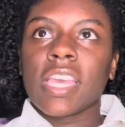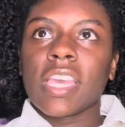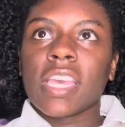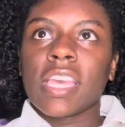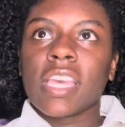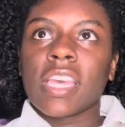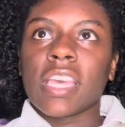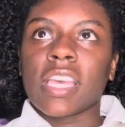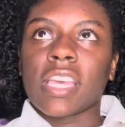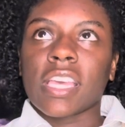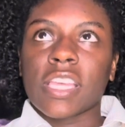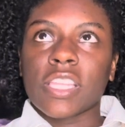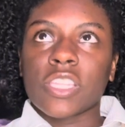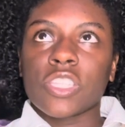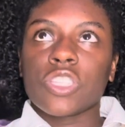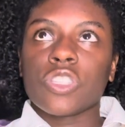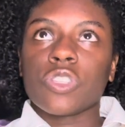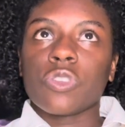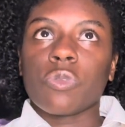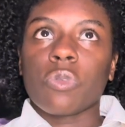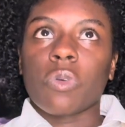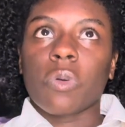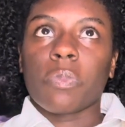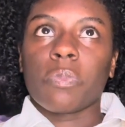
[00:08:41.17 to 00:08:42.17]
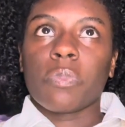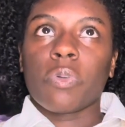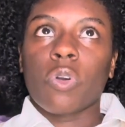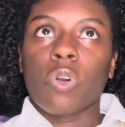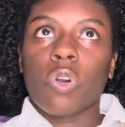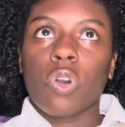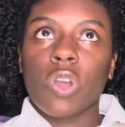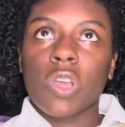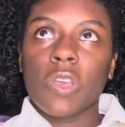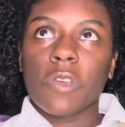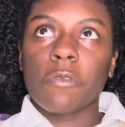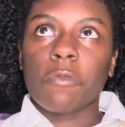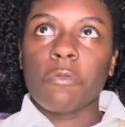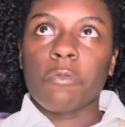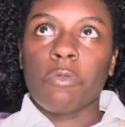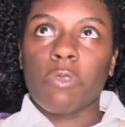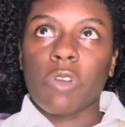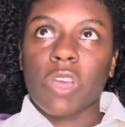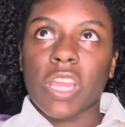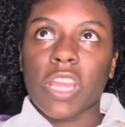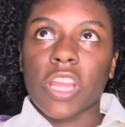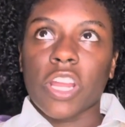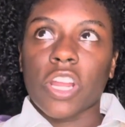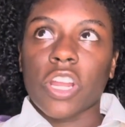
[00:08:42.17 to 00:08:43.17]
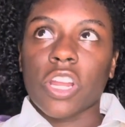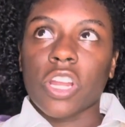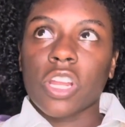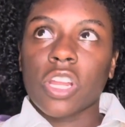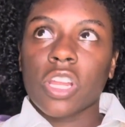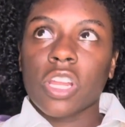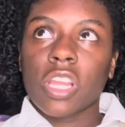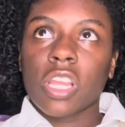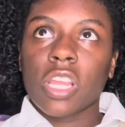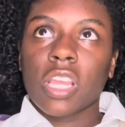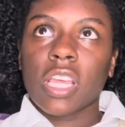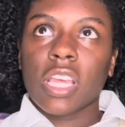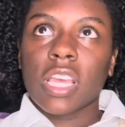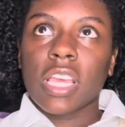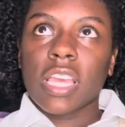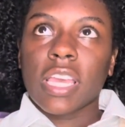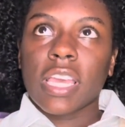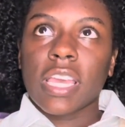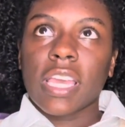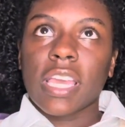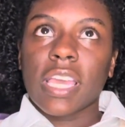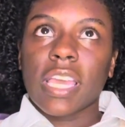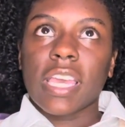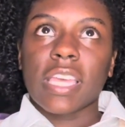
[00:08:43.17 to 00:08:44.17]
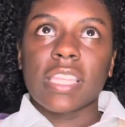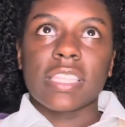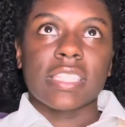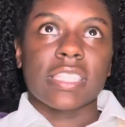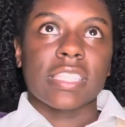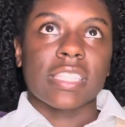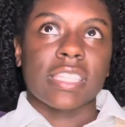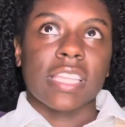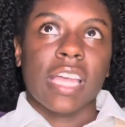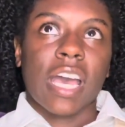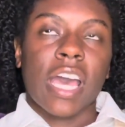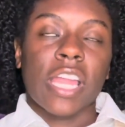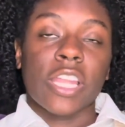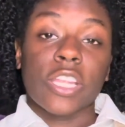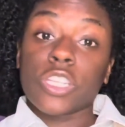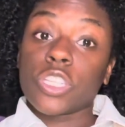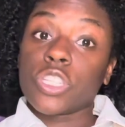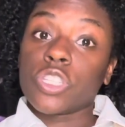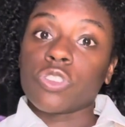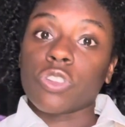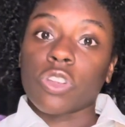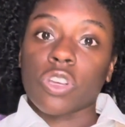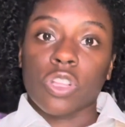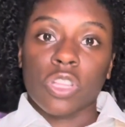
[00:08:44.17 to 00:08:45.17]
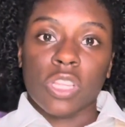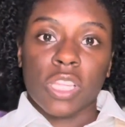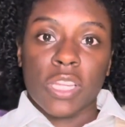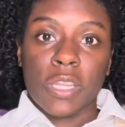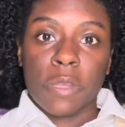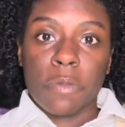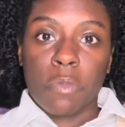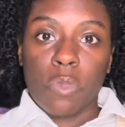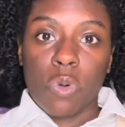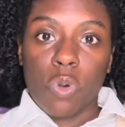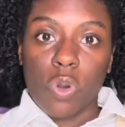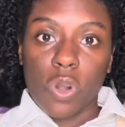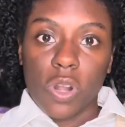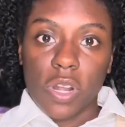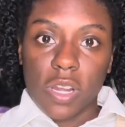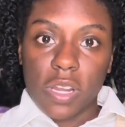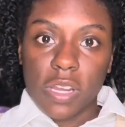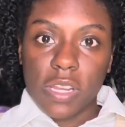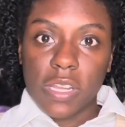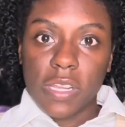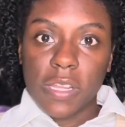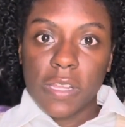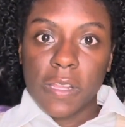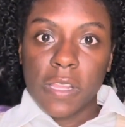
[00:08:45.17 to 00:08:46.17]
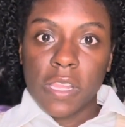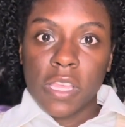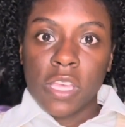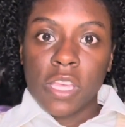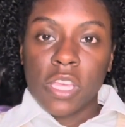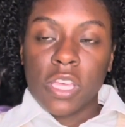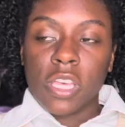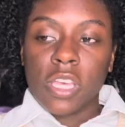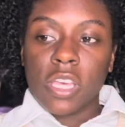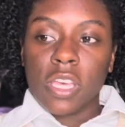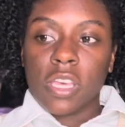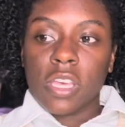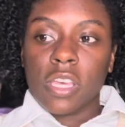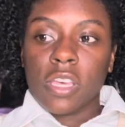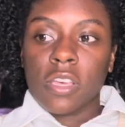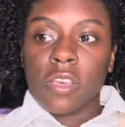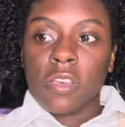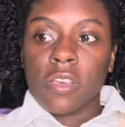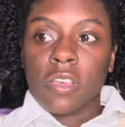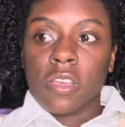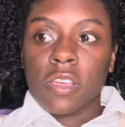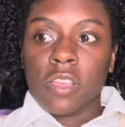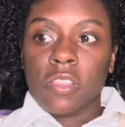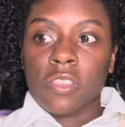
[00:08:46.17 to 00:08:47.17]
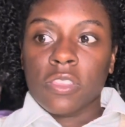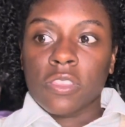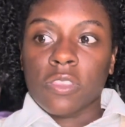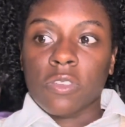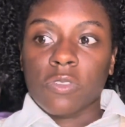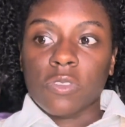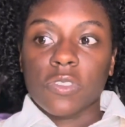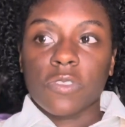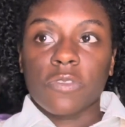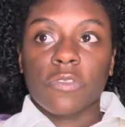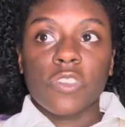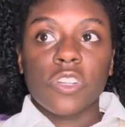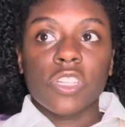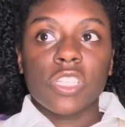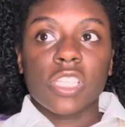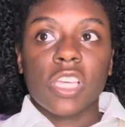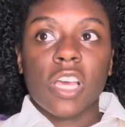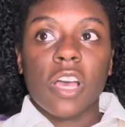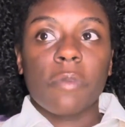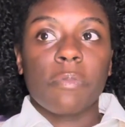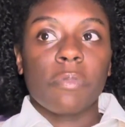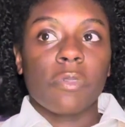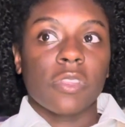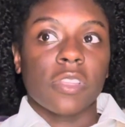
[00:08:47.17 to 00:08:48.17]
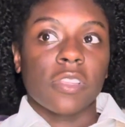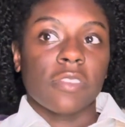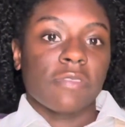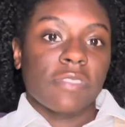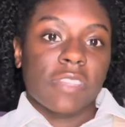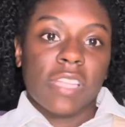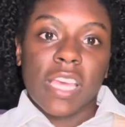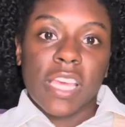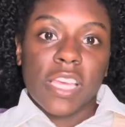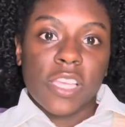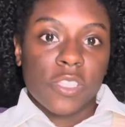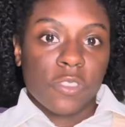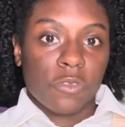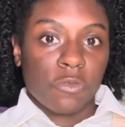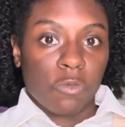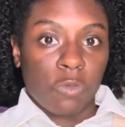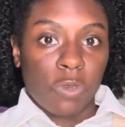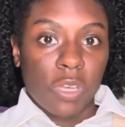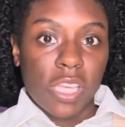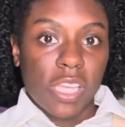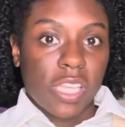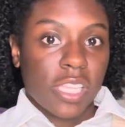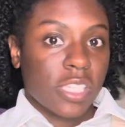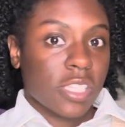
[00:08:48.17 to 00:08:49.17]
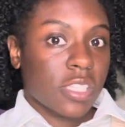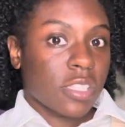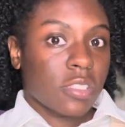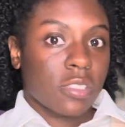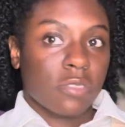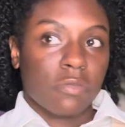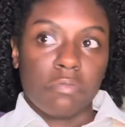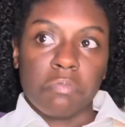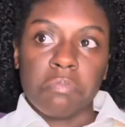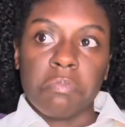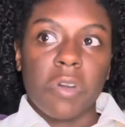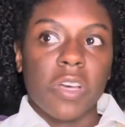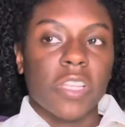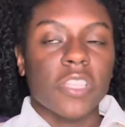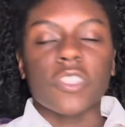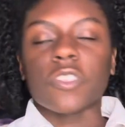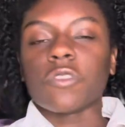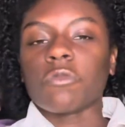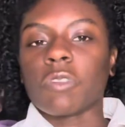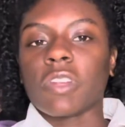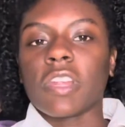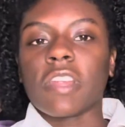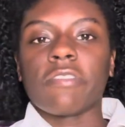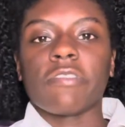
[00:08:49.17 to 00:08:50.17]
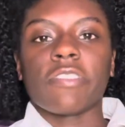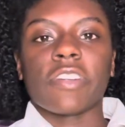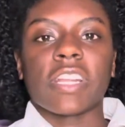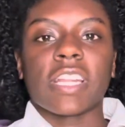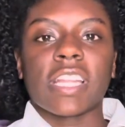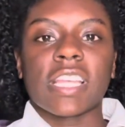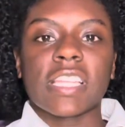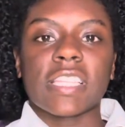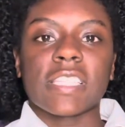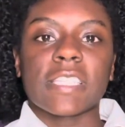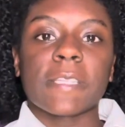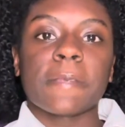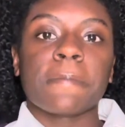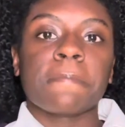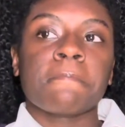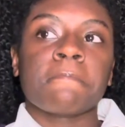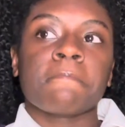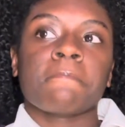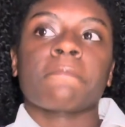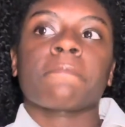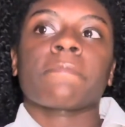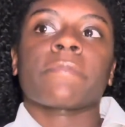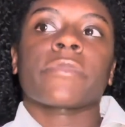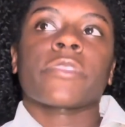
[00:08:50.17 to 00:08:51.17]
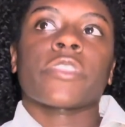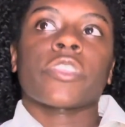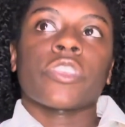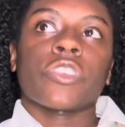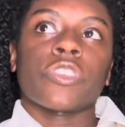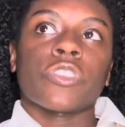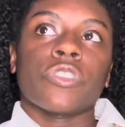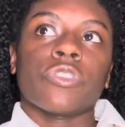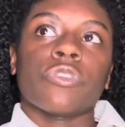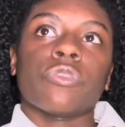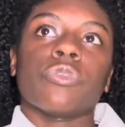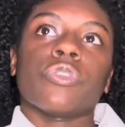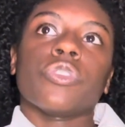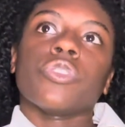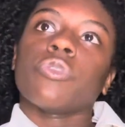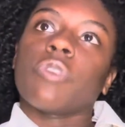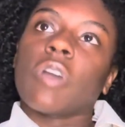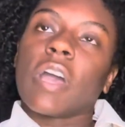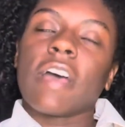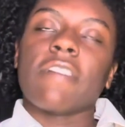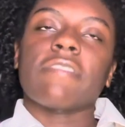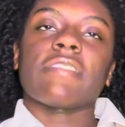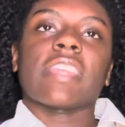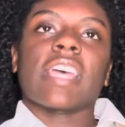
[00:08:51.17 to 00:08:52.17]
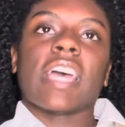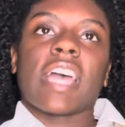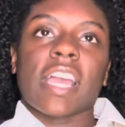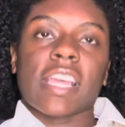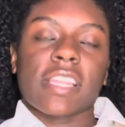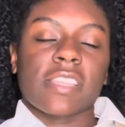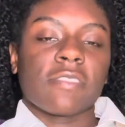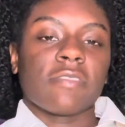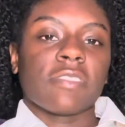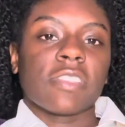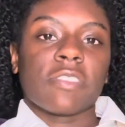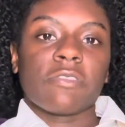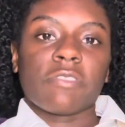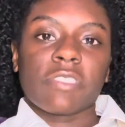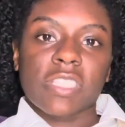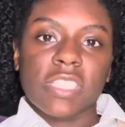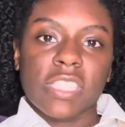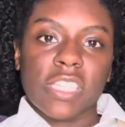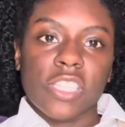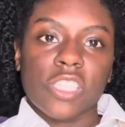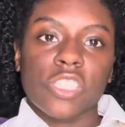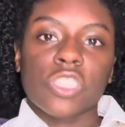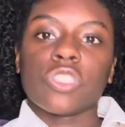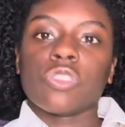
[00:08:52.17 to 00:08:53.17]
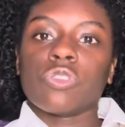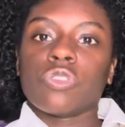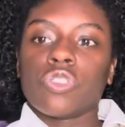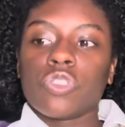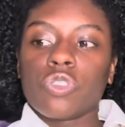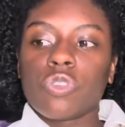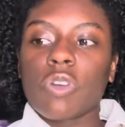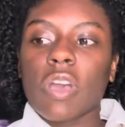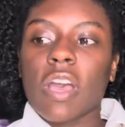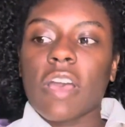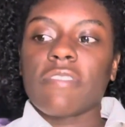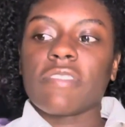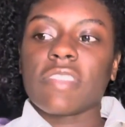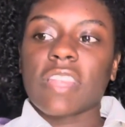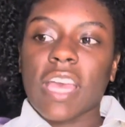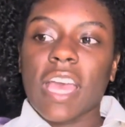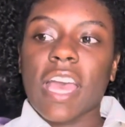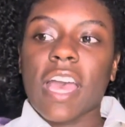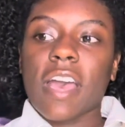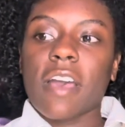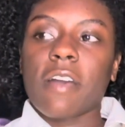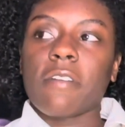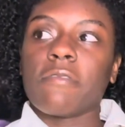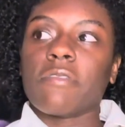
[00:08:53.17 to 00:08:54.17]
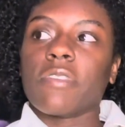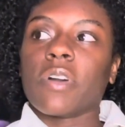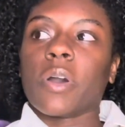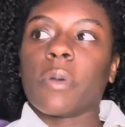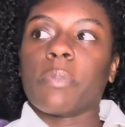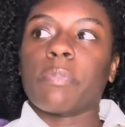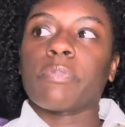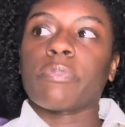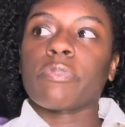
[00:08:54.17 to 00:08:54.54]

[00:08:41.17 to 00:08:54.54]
it gets to a point where it's not a struggle anymore. Those first couple of days, weeks, months, whatever it is, you do have to actively resist. You do have to have a